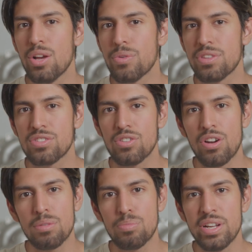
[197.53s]
with a
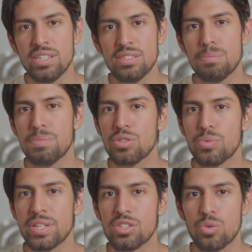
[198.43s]
starting price
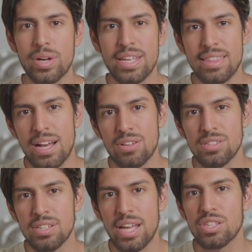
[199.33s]
between twenty
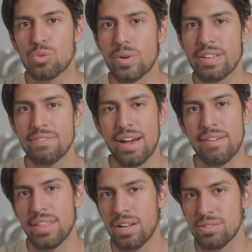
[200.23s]
thousand dollars and
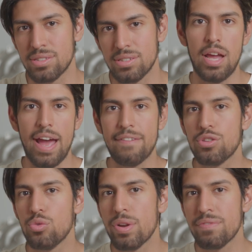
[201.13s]
twenty-five thousand dollars.
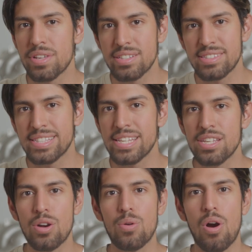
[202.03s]
After Rivian
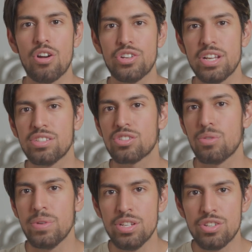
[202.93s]
C E O R J
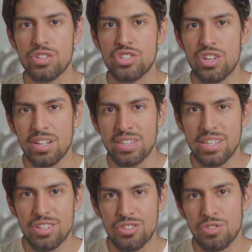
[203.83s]
Scaringe shocked
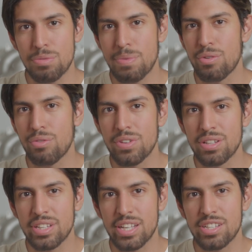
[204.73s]
the industry by
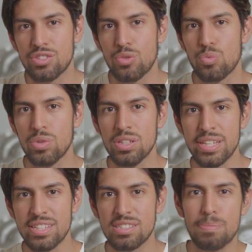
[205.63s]
revealing its
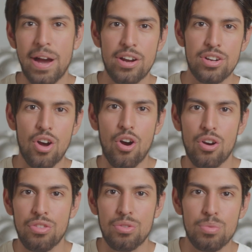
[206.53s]
really inspired
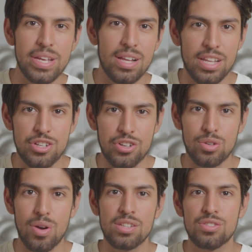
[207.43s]
R three
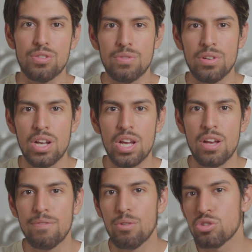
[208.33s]
electric crossover,
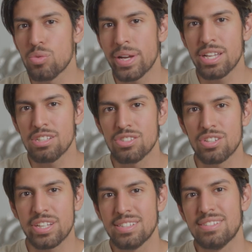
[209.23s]
Volkswagen is
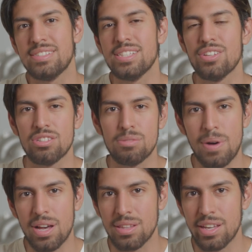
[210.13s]
looking to steal the
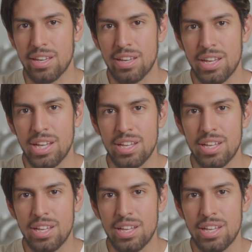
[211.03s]
spotlight.